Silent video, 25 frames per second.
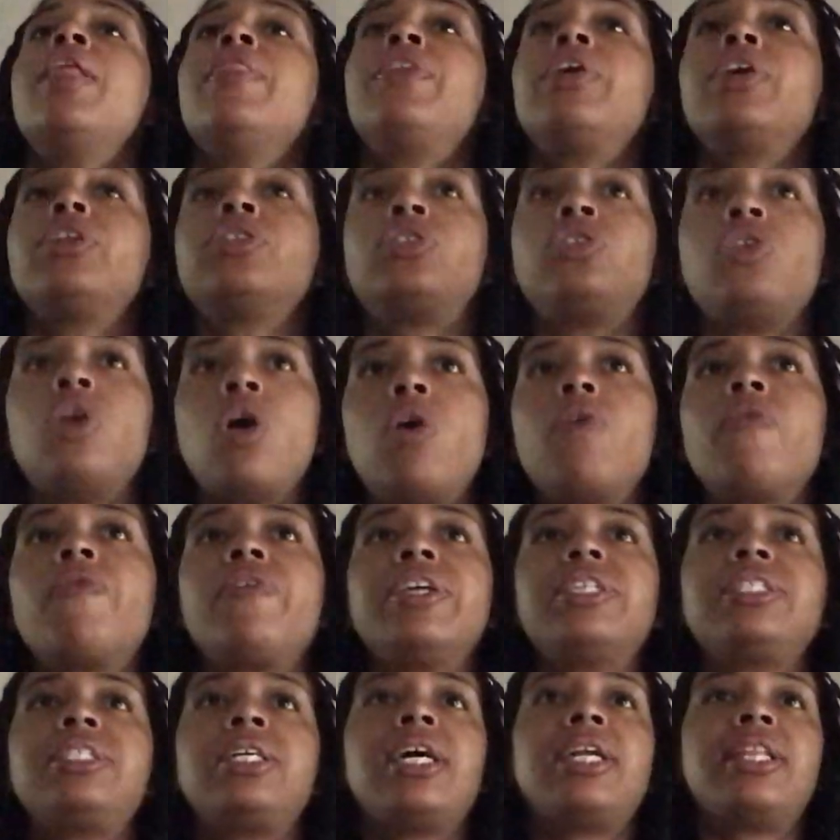There's no
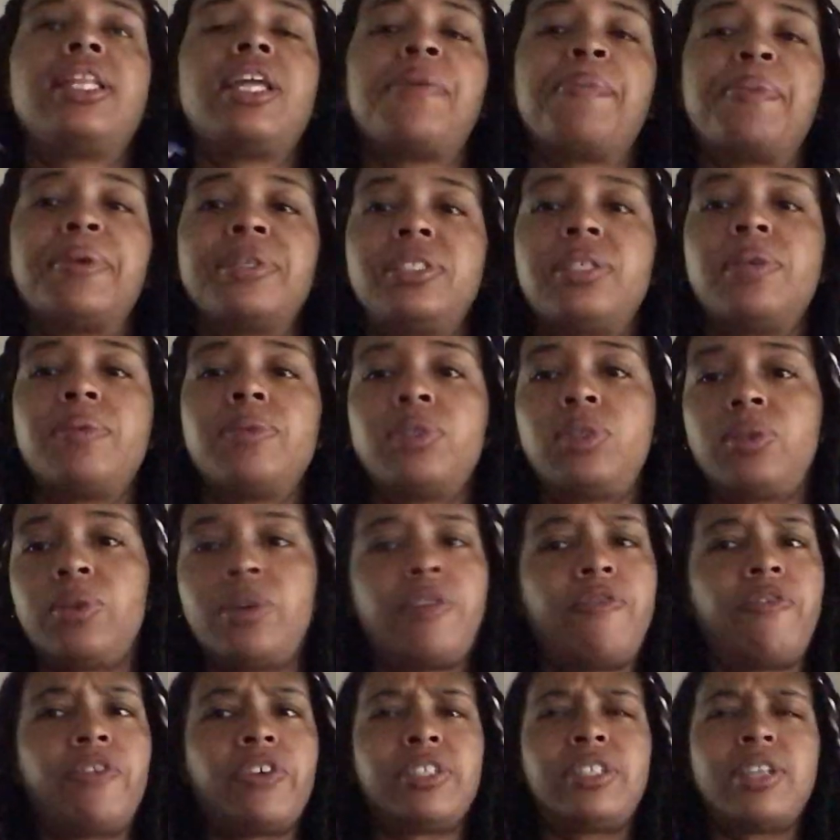reason I think about someone
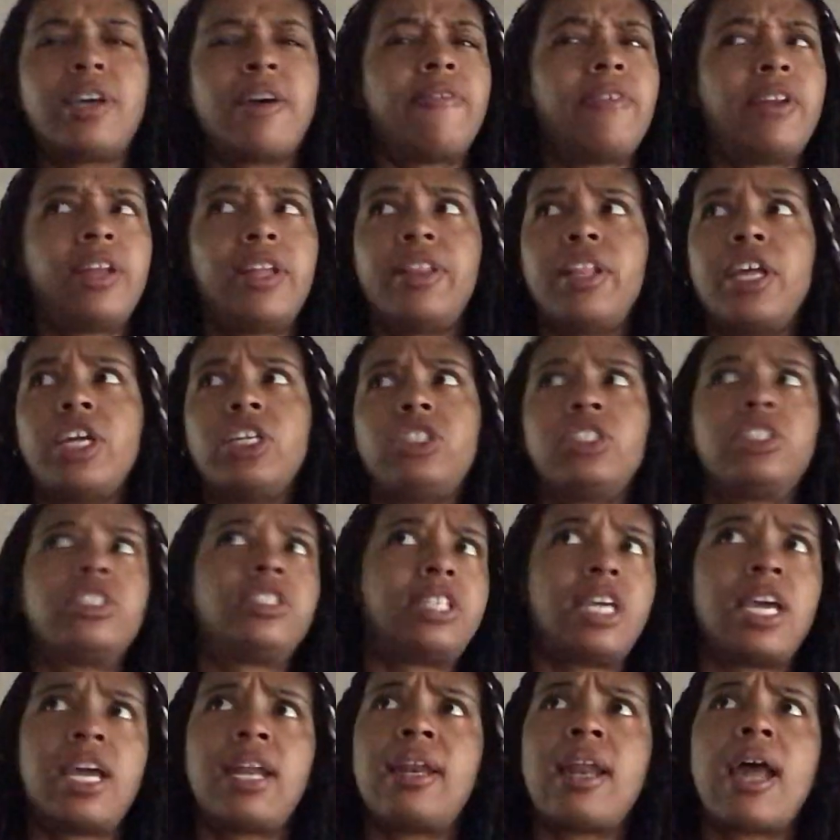24/7 and they
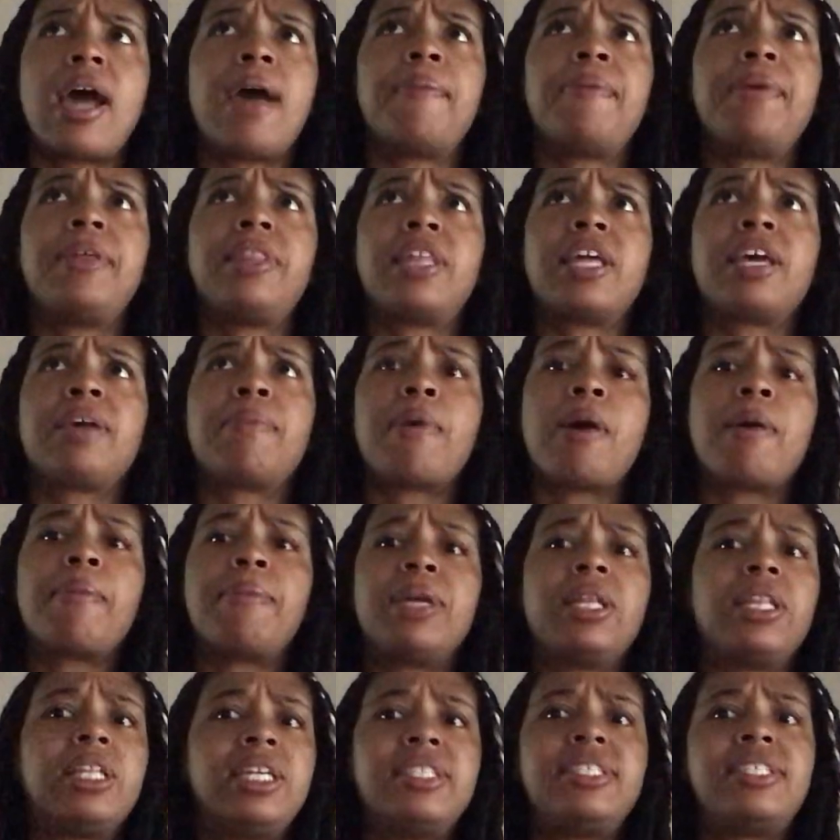just cannot be thinking about
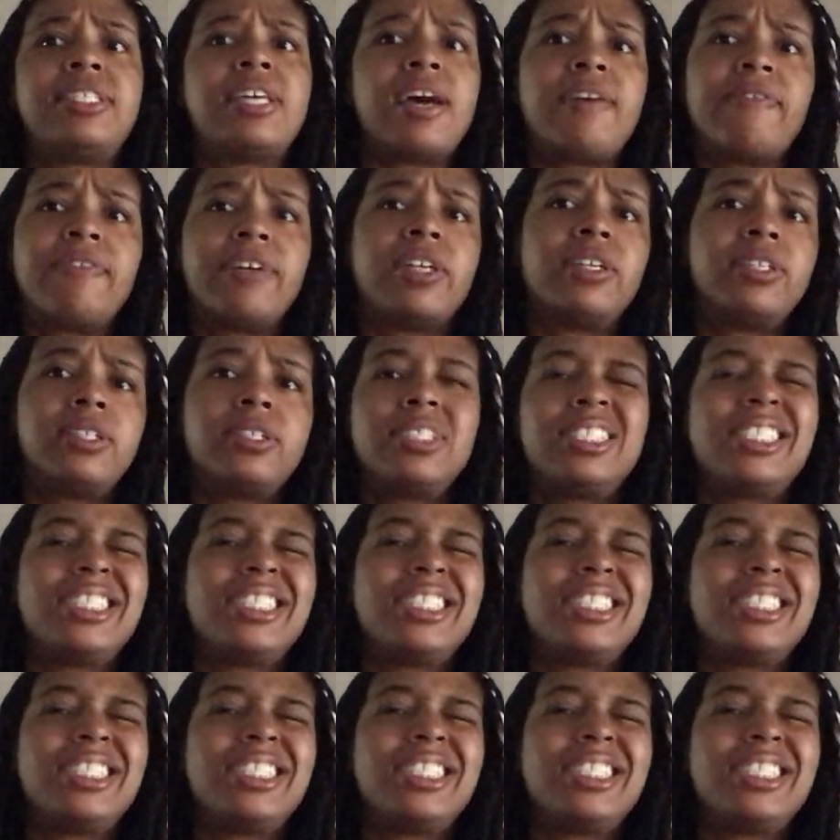me at least 7.